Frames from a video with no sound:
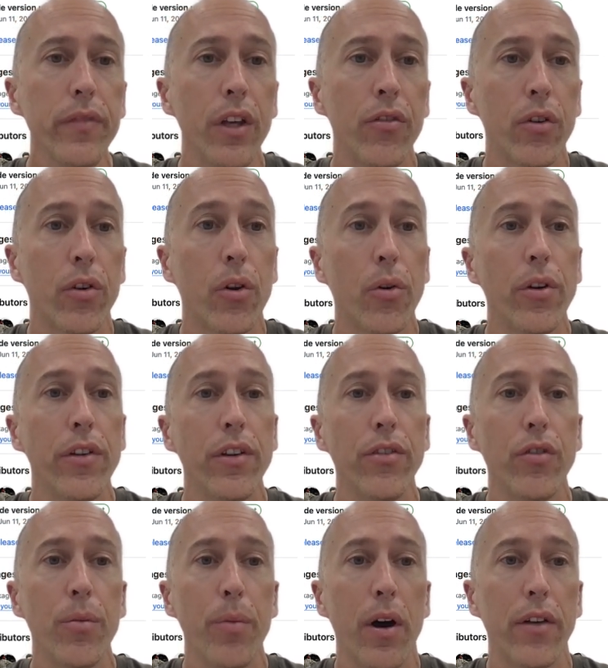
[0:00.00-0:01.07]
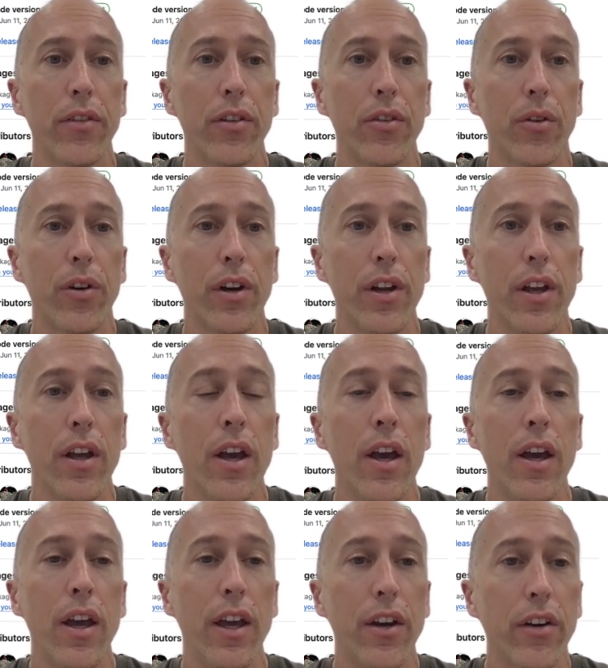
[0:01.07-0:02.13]
So go to this repository,
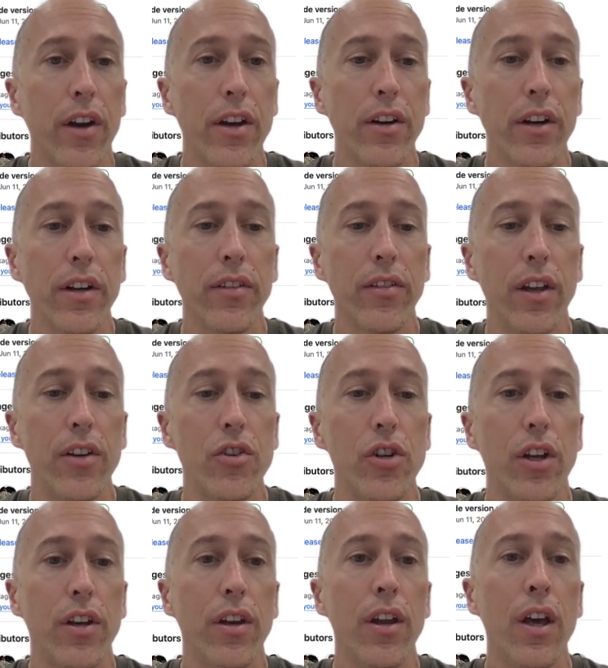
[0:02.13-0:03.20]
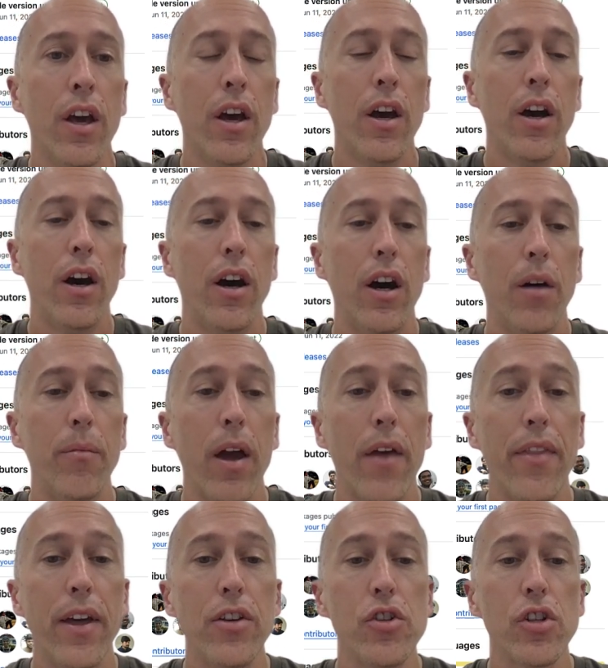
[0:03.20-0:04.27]
Integrator Extension,
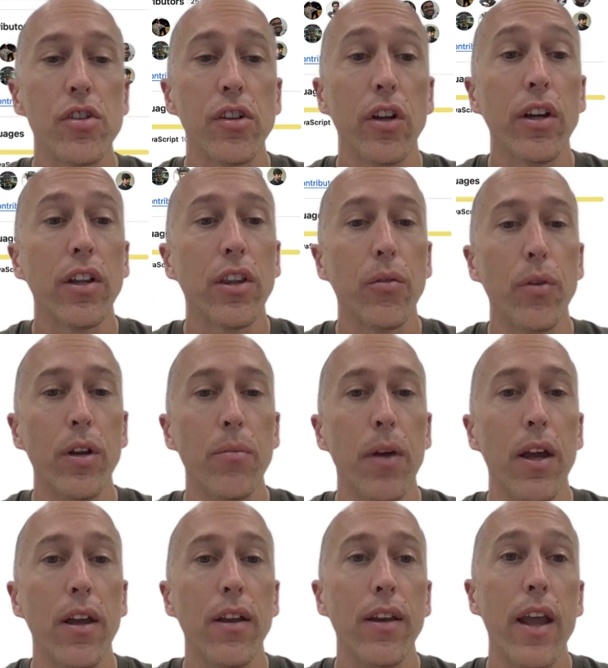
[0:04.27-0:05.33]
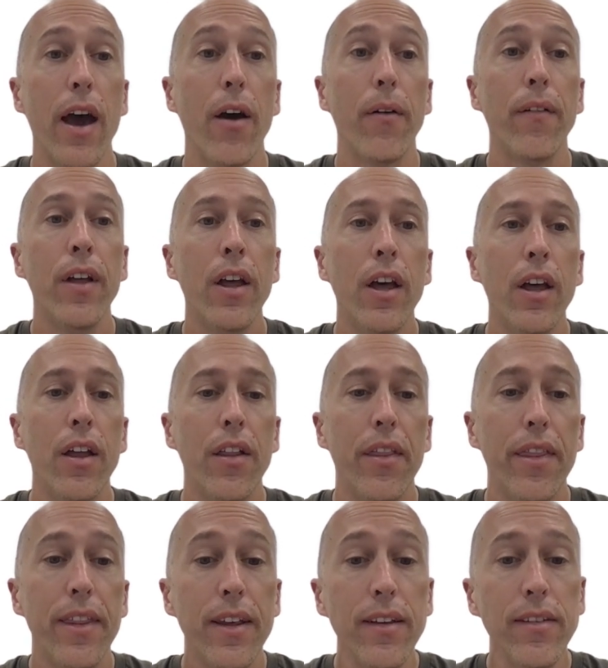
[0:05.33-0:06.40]
and then just look at the README. Now,
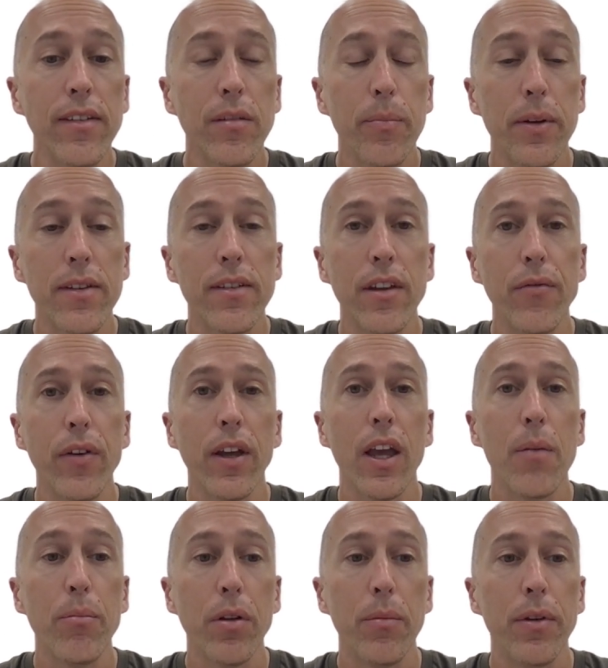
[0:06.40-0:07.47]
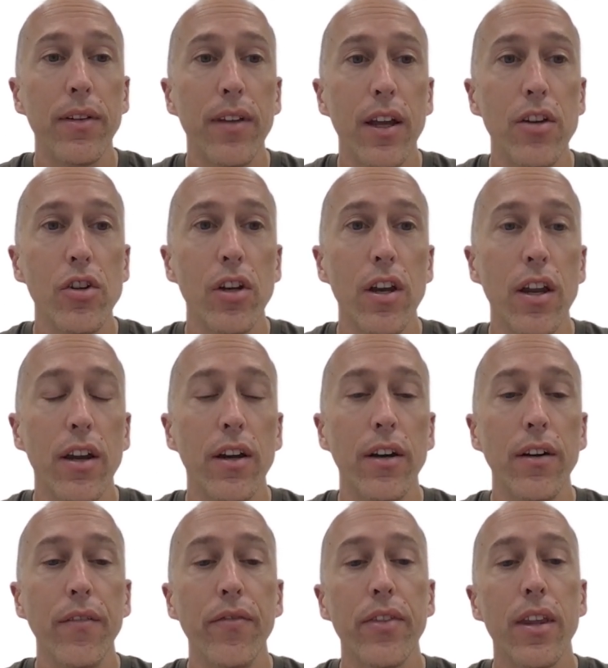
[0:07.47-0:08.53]
this specific implementation
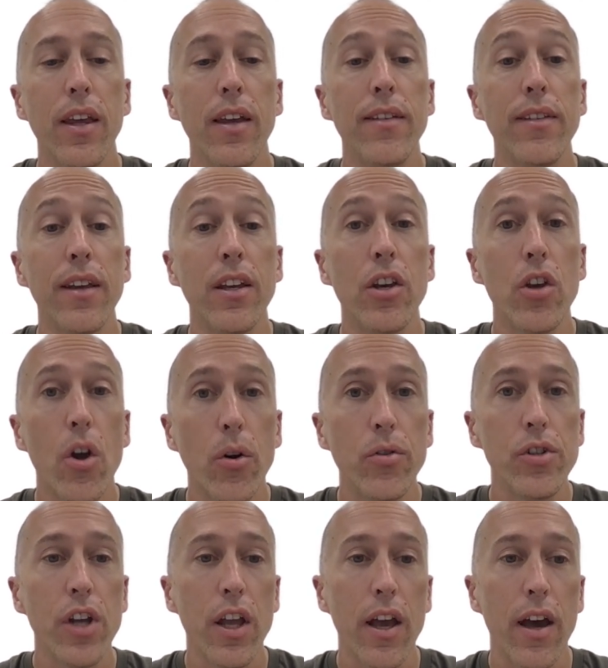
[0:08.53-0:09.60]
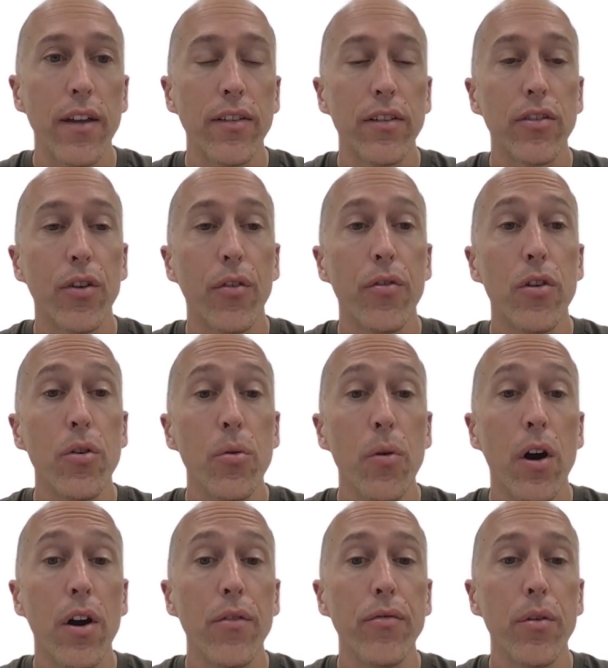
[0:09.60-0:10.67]
here is in Node.js. So if you
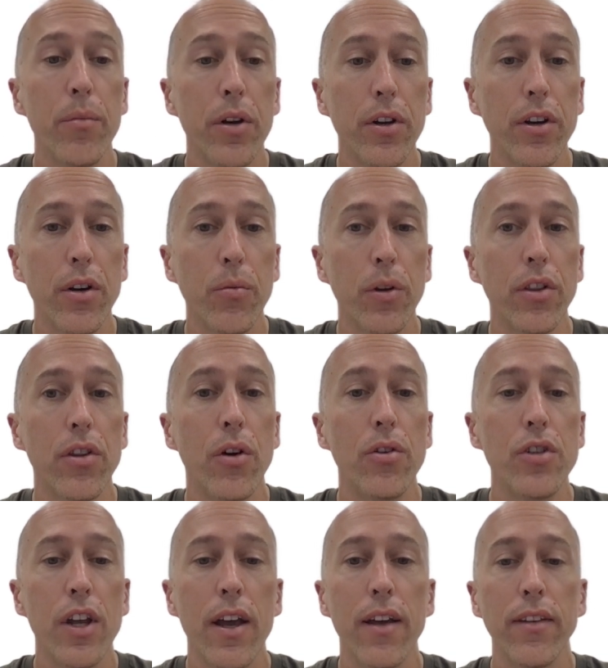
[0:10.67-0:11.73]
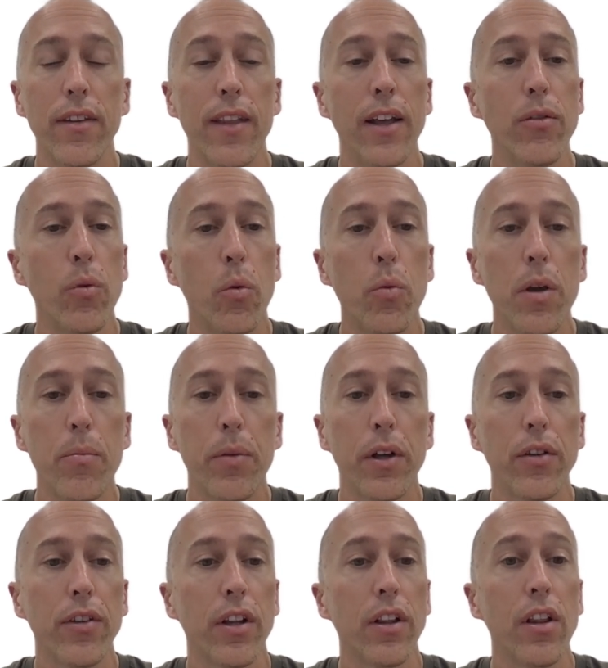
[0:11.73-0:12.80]
are familiar with Node.js, and that's what we
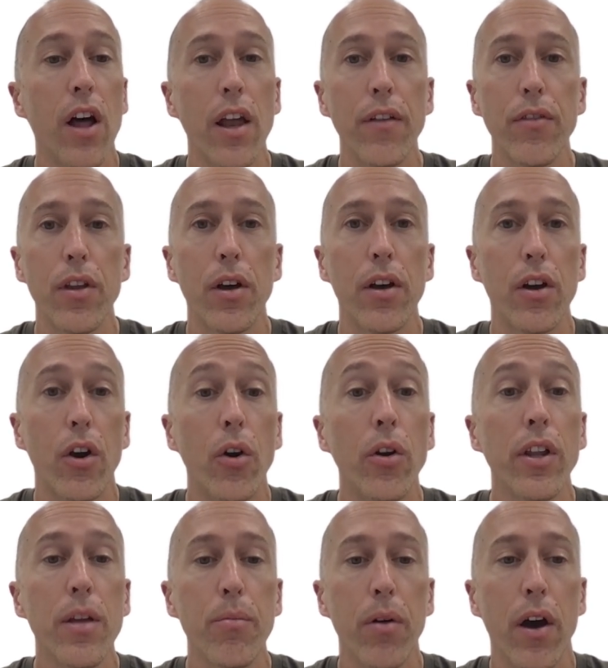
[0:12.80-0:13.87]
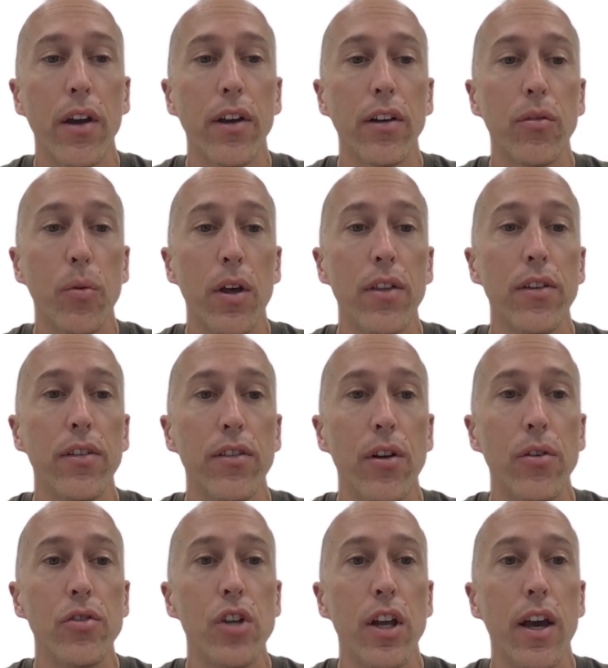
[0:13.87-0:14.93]
built a lot of the early product with is
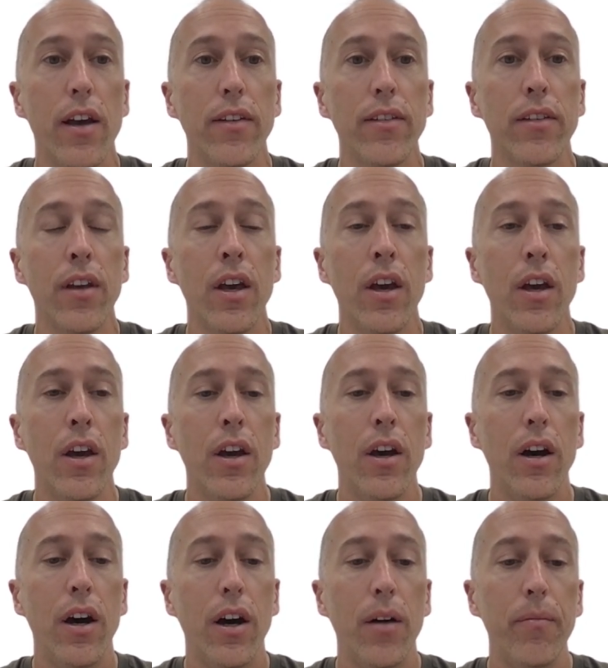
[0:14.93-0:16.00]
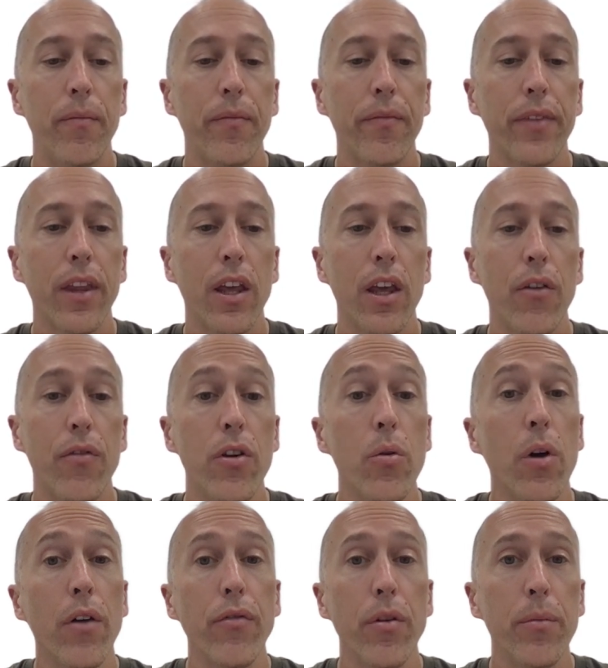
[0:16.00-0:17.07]
Node.js. If
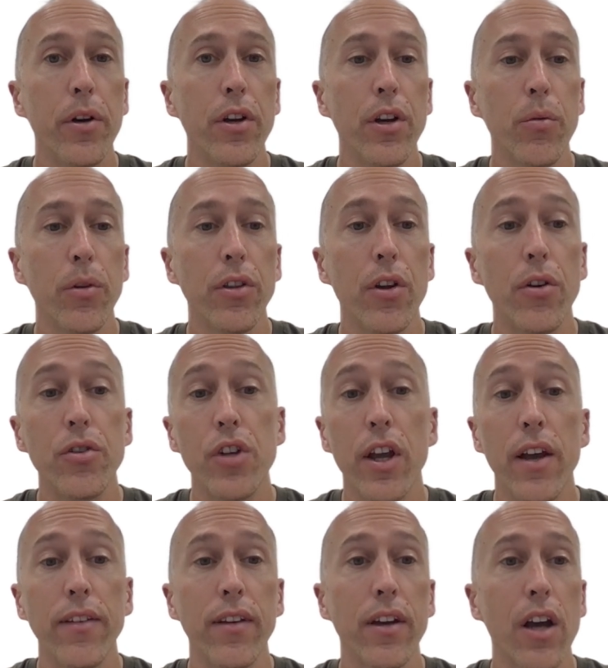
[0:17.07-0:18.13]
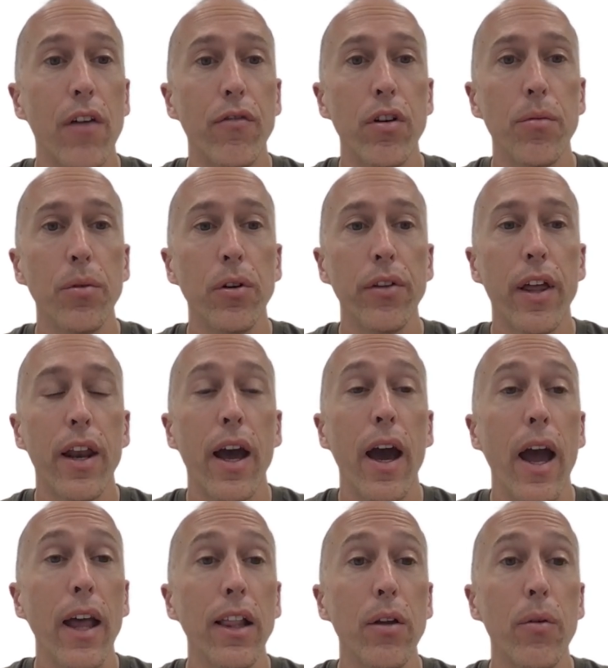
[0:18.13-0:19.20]
you are familiar with Node.js and comfortable, then I
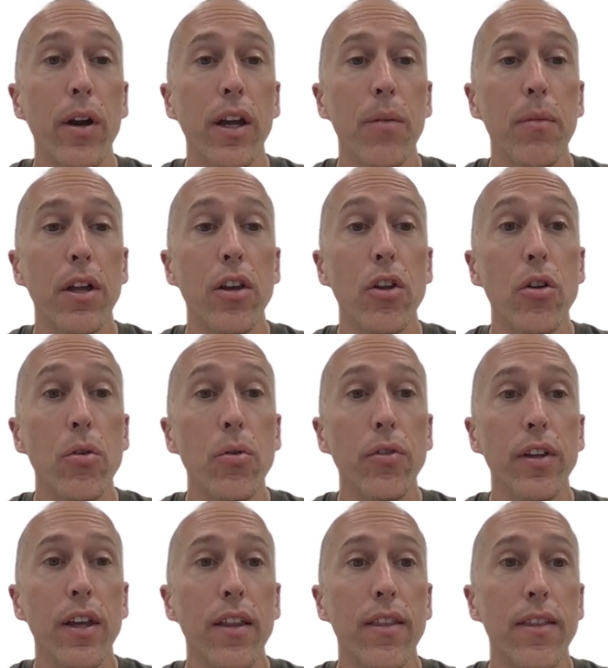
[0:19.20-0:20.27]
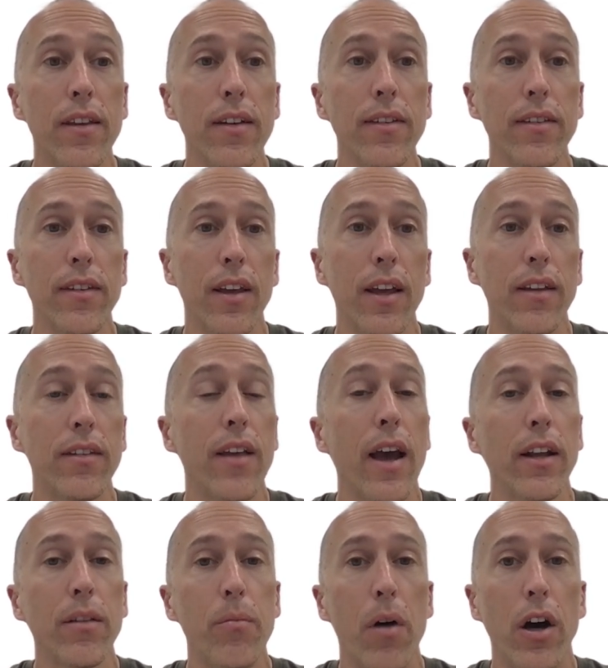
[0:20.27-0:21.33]
highly recommend using this
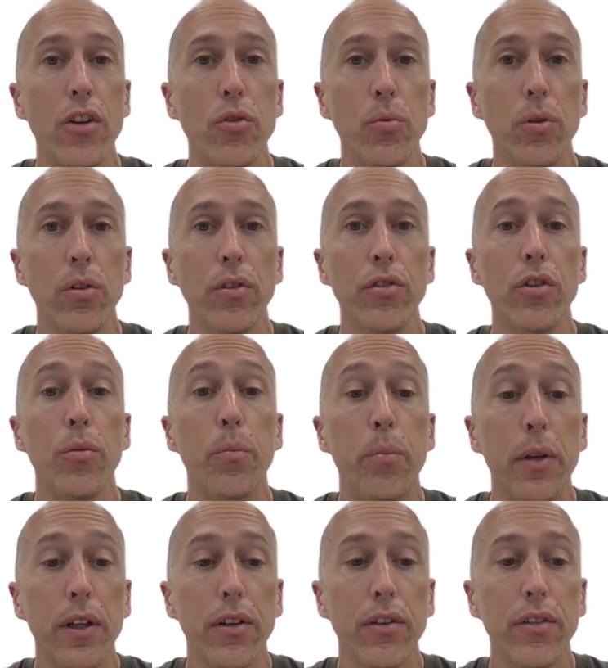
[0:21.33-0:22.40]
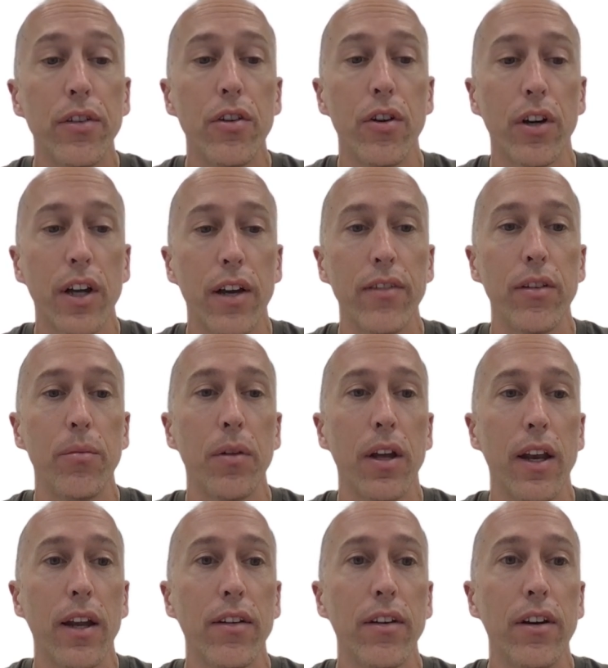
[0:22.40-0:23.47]
exact module to build your custom
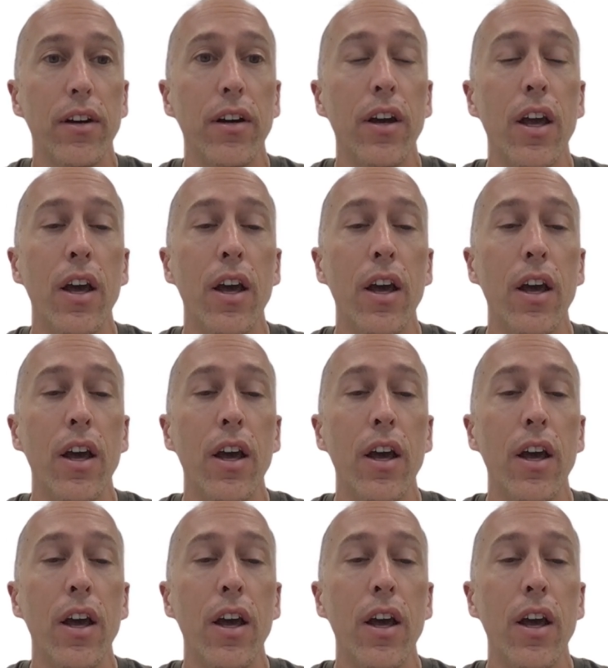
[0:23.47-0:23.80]
connector.